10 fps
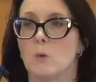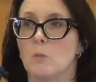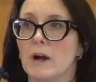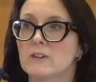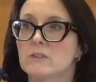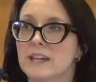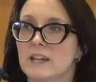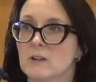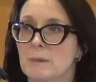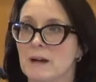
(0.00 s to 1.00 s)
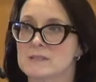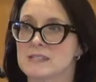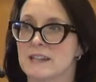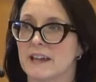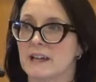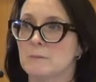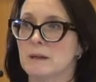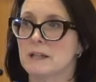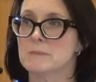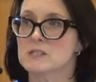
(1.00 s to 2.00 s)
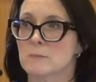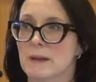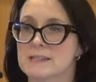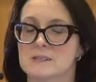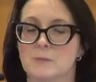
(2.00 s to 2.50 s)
What you'll hear about today, come on in, Mr. Betts.